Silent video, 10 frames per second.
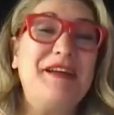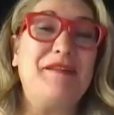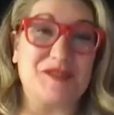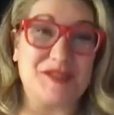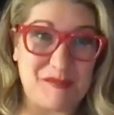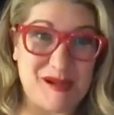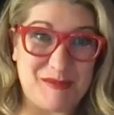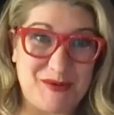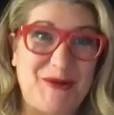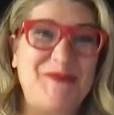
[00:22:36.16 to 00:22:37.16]
for some
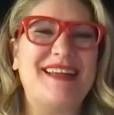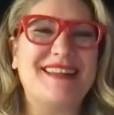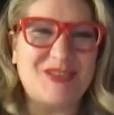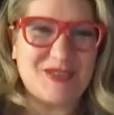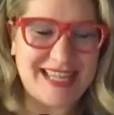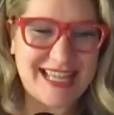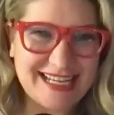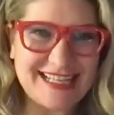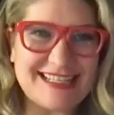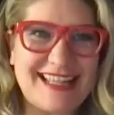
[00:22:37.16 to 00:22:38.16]
people. And so
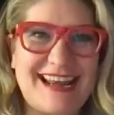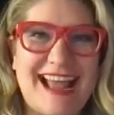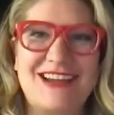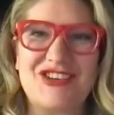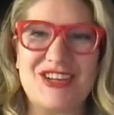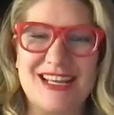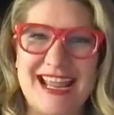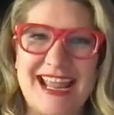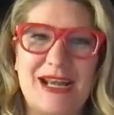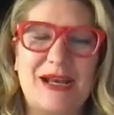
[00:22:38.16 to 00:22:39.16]
getting into that action
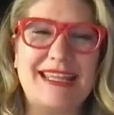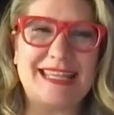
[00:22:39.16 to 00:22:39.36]
and